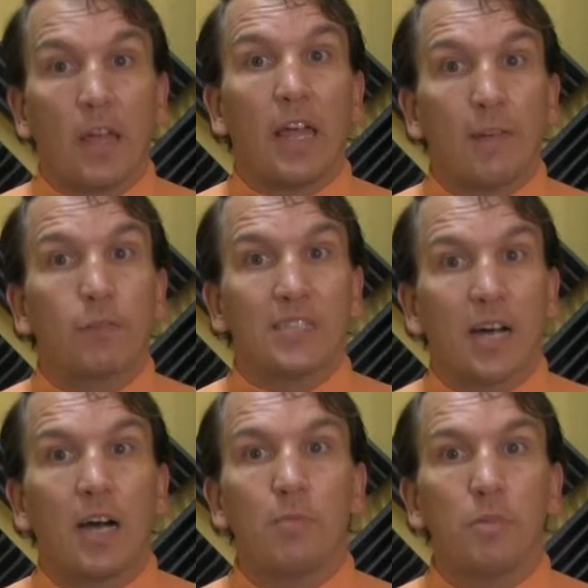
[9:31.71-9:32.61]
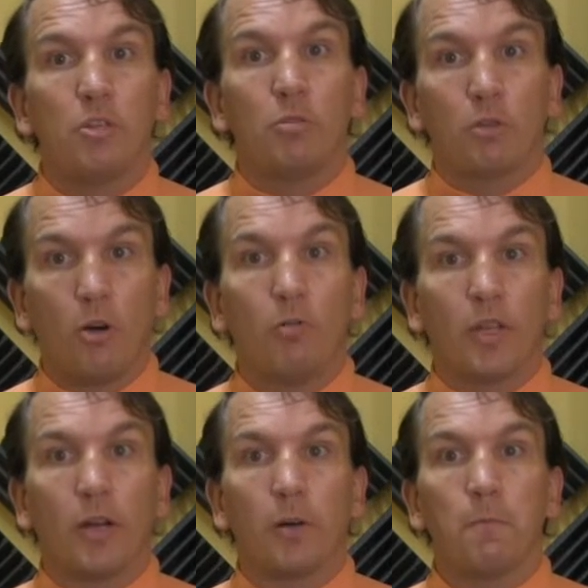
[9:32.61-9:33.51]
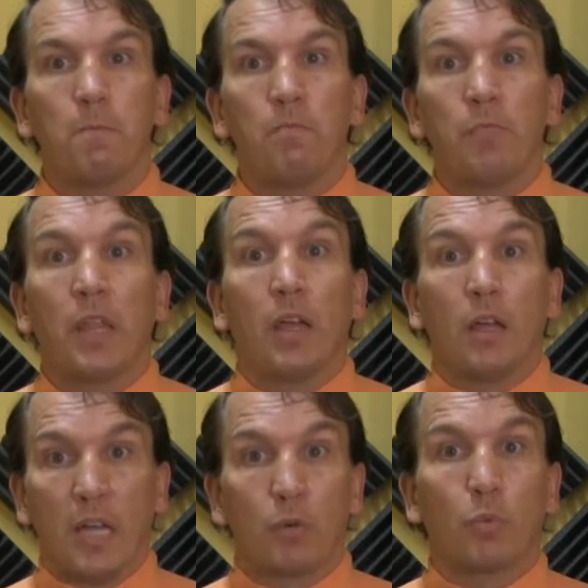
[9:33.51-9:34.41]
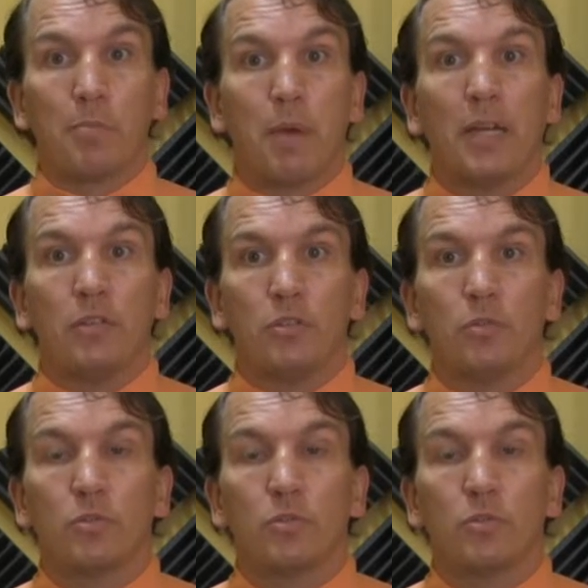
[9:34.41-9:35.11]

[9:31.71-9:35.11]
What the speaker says: every time that you go there, it'll remind you.